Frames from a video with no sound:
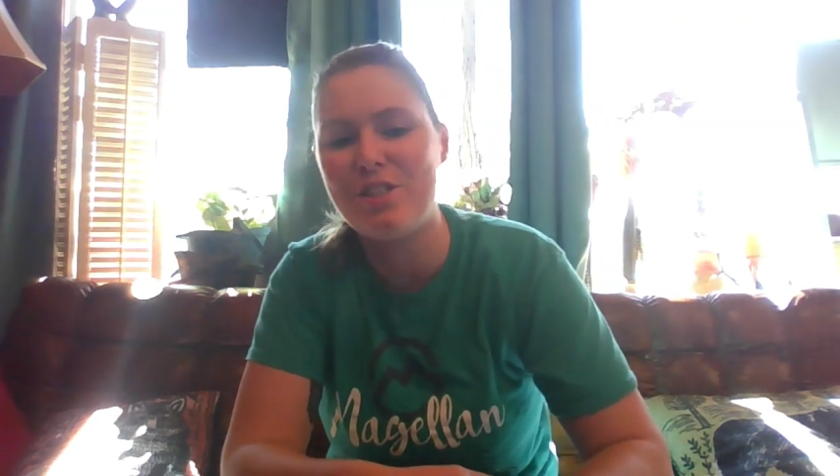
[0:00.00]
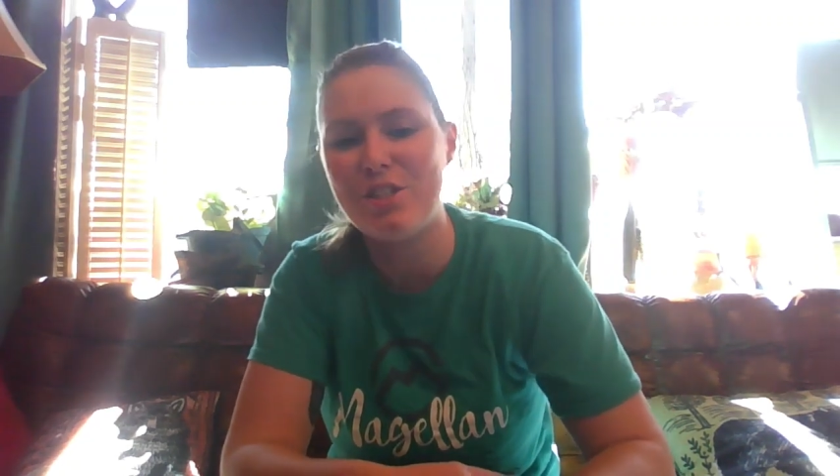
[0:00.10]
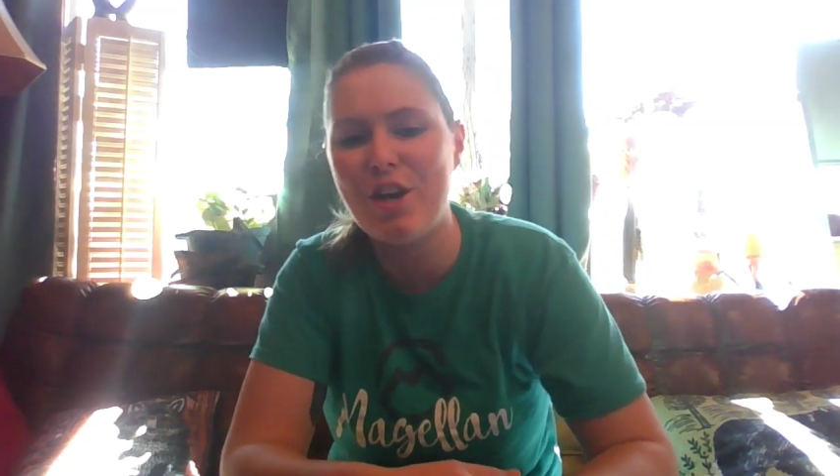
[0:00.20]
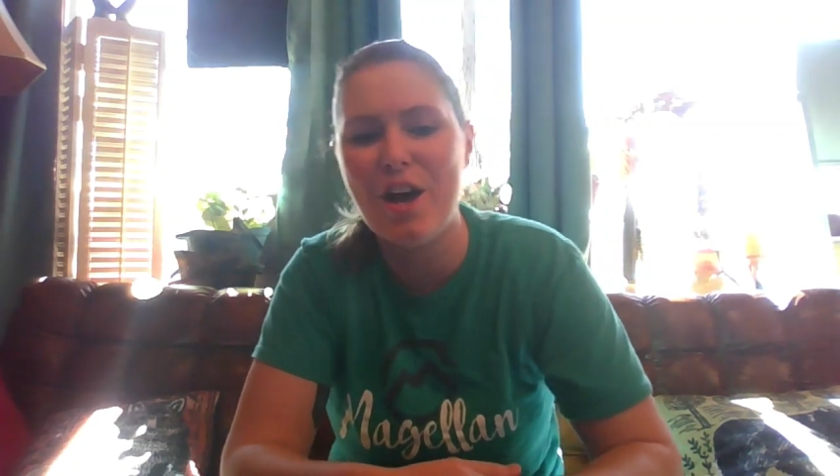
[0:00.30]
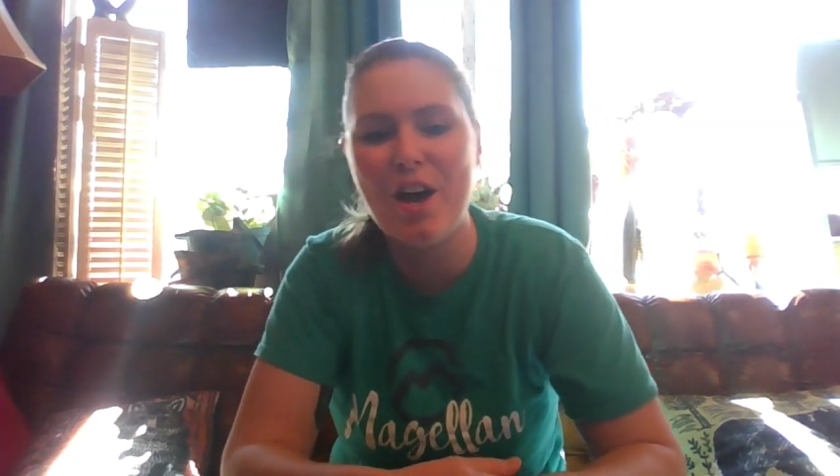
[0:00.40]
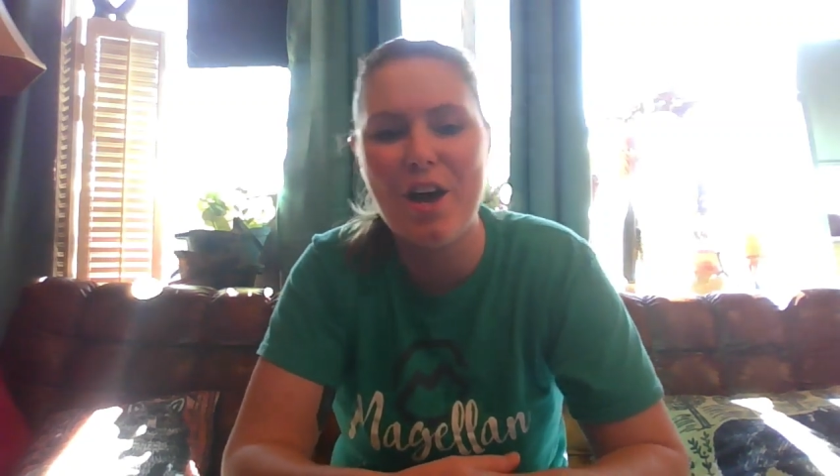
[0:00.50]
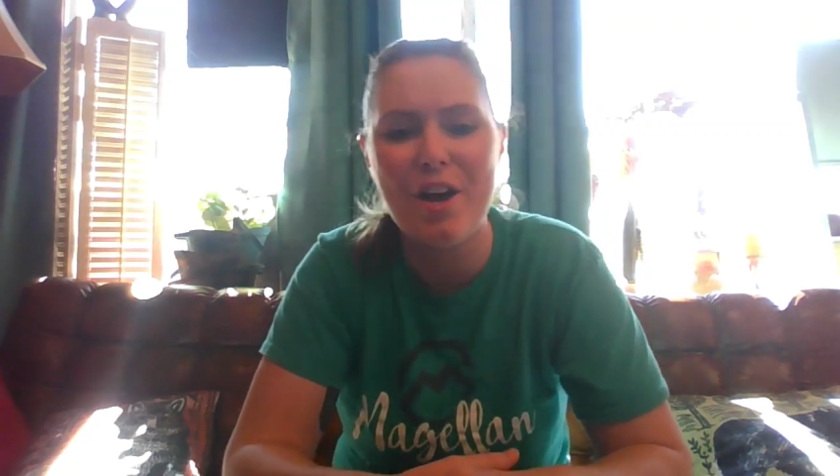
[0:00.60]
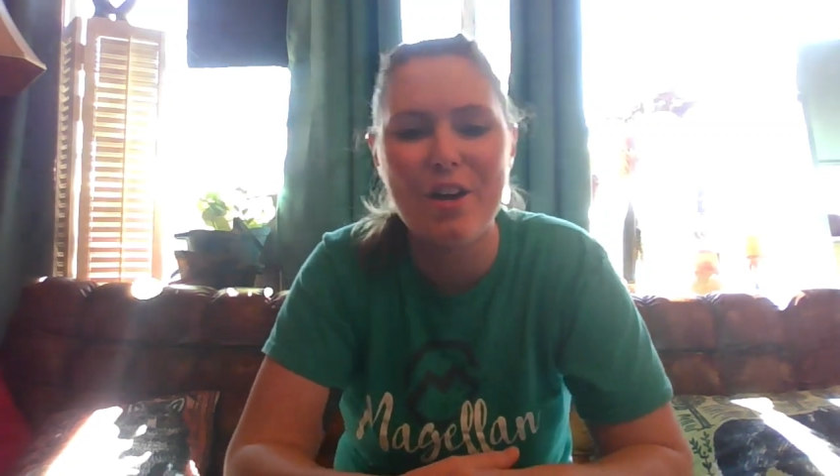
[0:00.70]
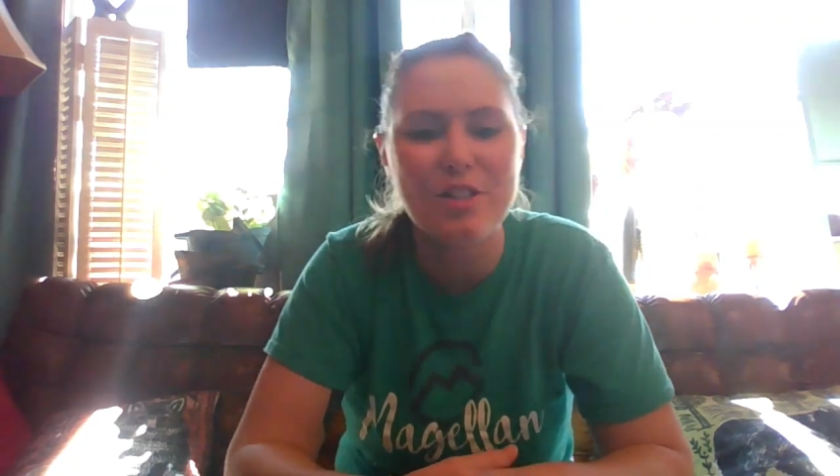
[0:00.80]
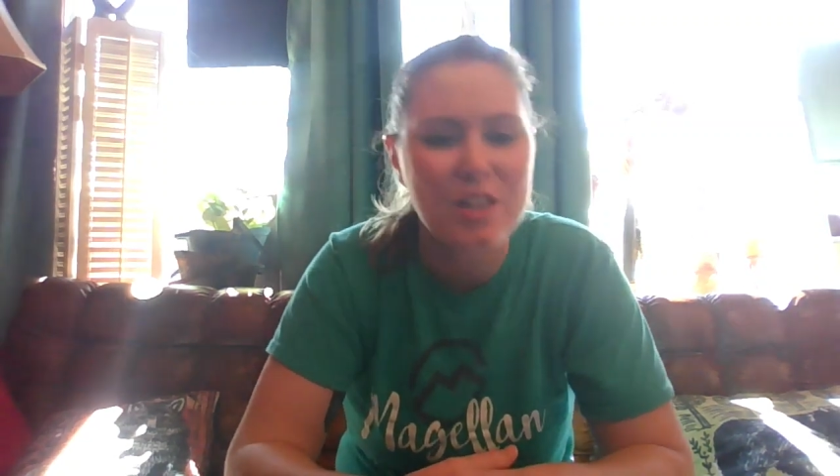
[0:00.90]
the
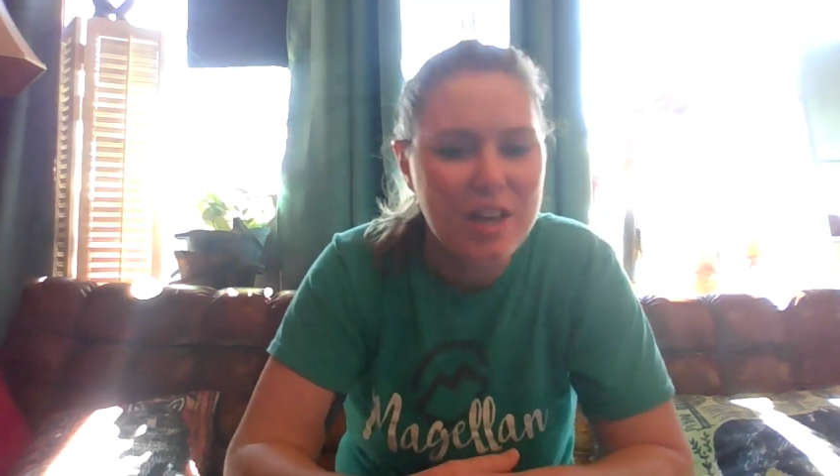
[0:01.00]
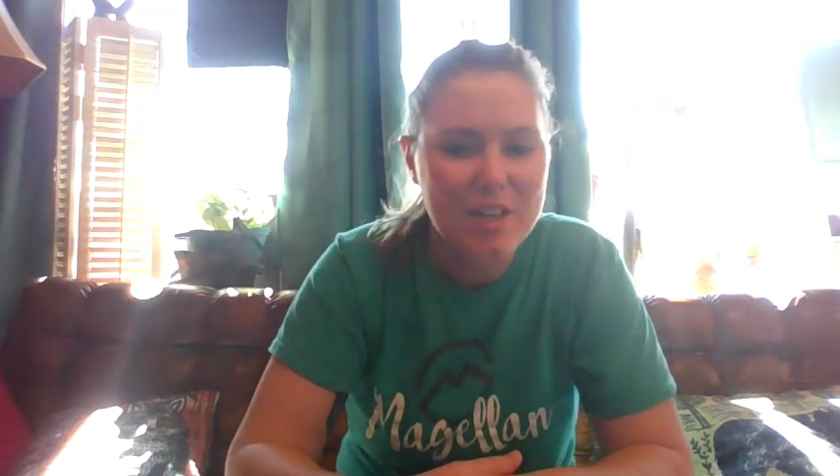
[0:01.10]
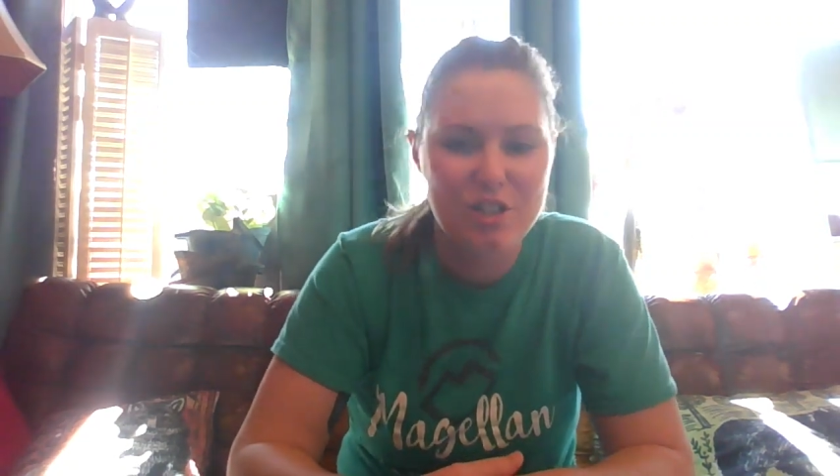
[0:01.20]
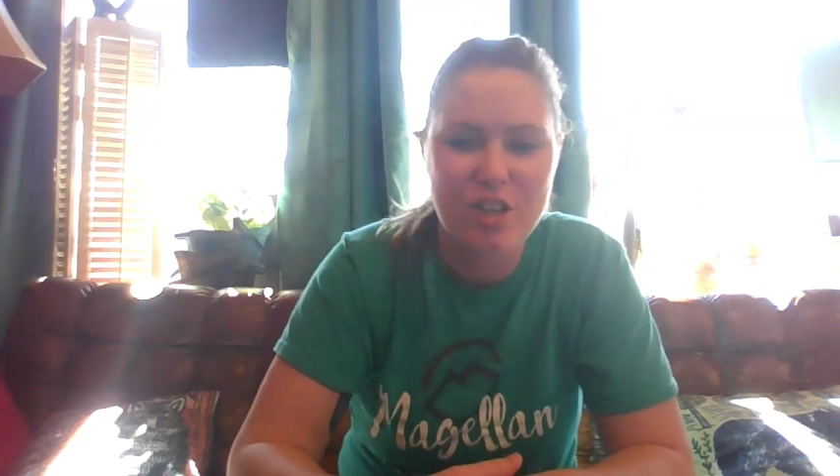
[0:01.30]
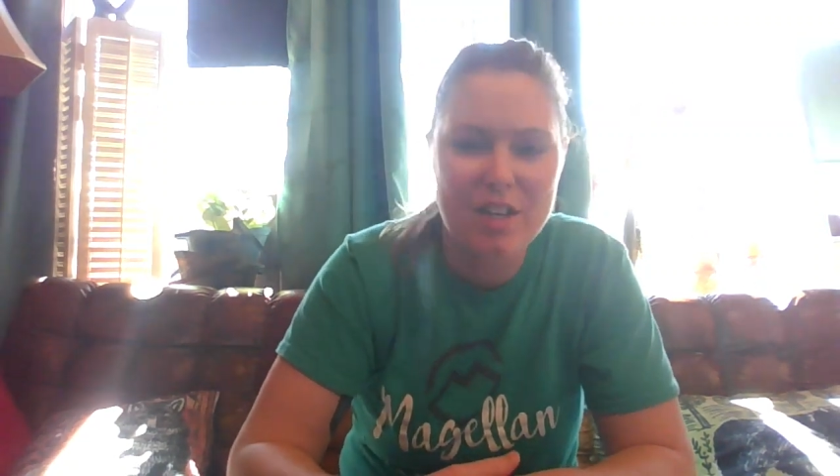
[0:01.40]
stars,